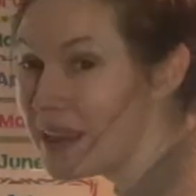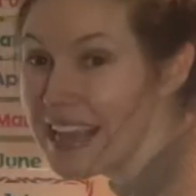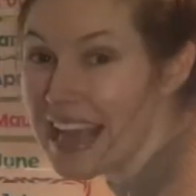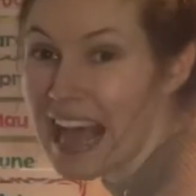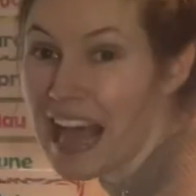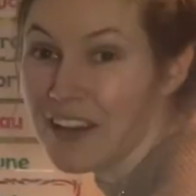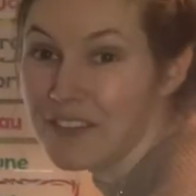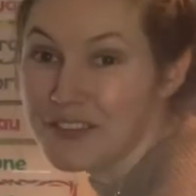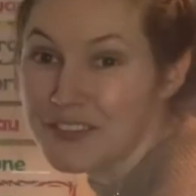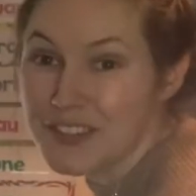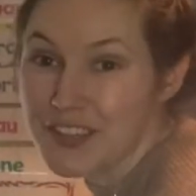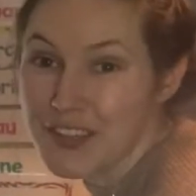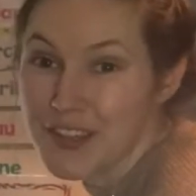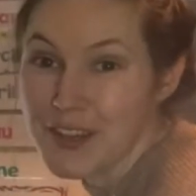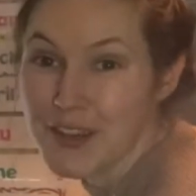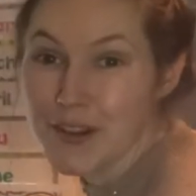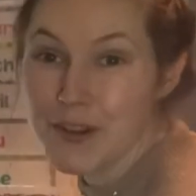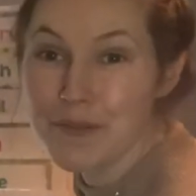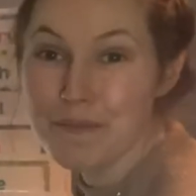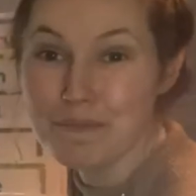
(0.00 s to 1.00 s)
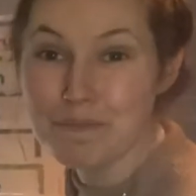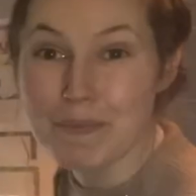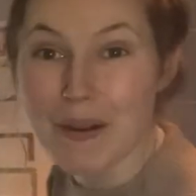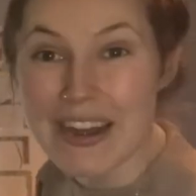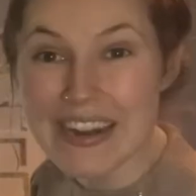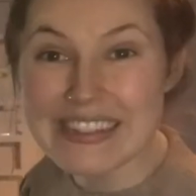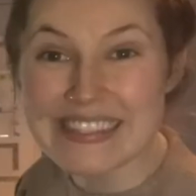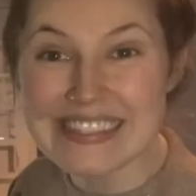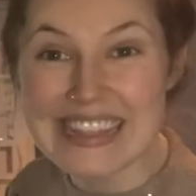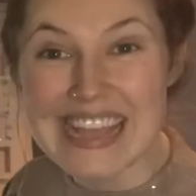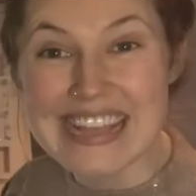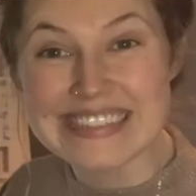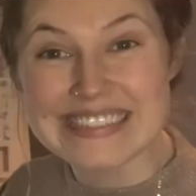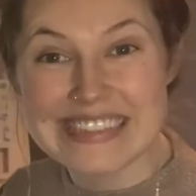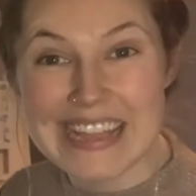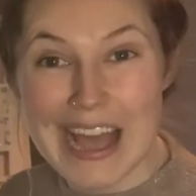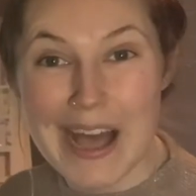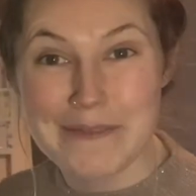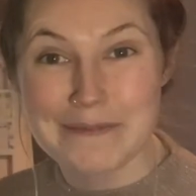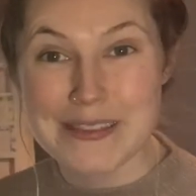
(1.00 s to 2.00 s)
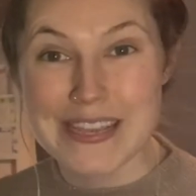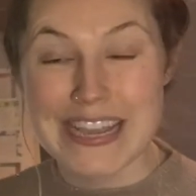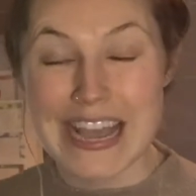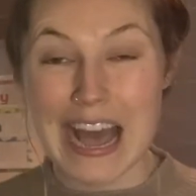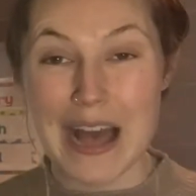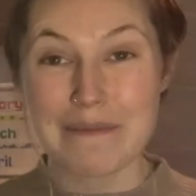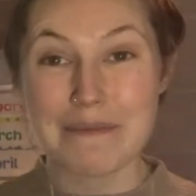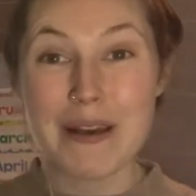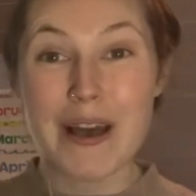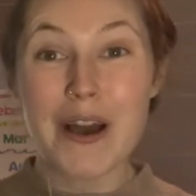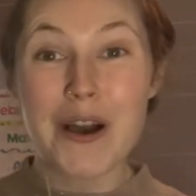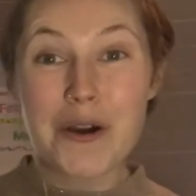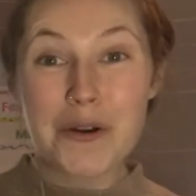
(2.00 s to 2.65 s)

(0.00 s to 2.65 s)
have 2 birthdays coming up.